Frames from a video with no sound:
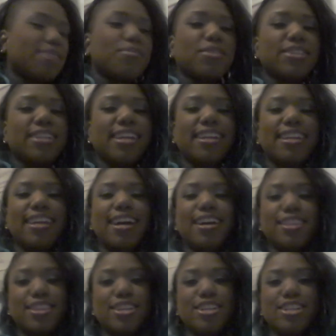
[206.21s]
more than any
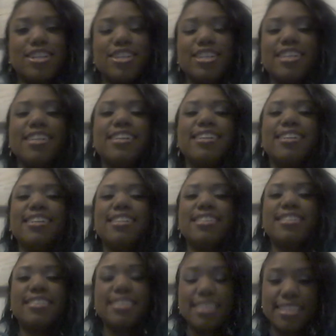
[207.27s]
other
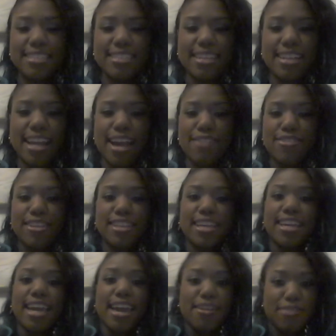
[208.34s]
season, I feel
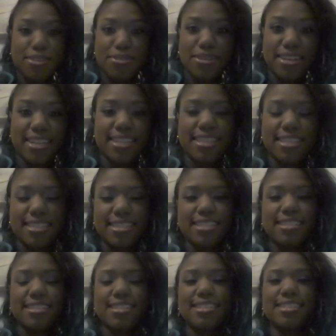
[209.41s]
like everyone in the
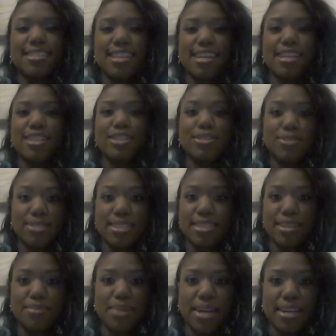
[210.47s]
season is losing
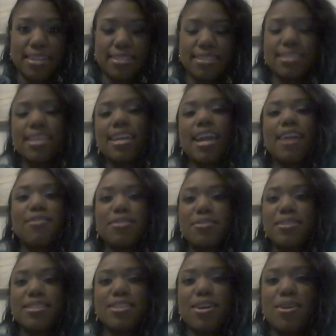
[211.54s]
their mind.
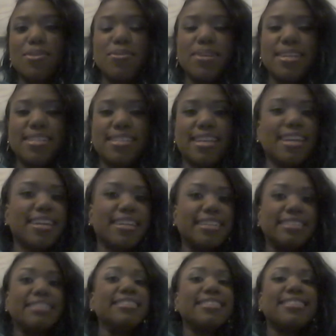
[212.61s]
Everyone's always
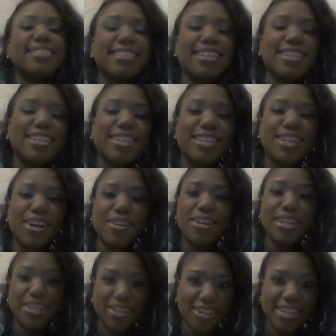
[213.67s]

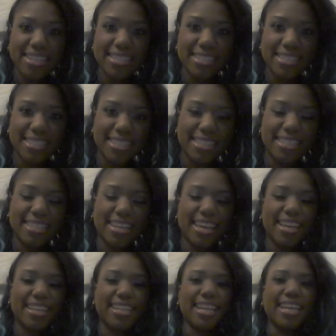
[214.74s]
going crazy,
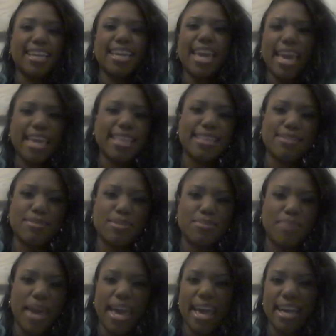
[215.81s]
and Caleb's
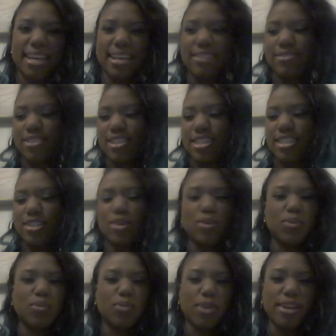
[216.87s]
back after his
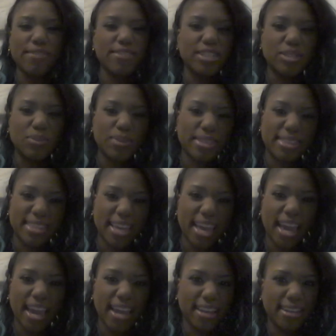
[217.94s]
whole Ravenswood
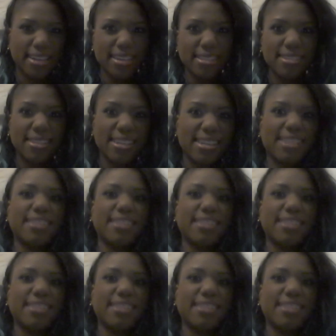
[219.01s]
thing, and he's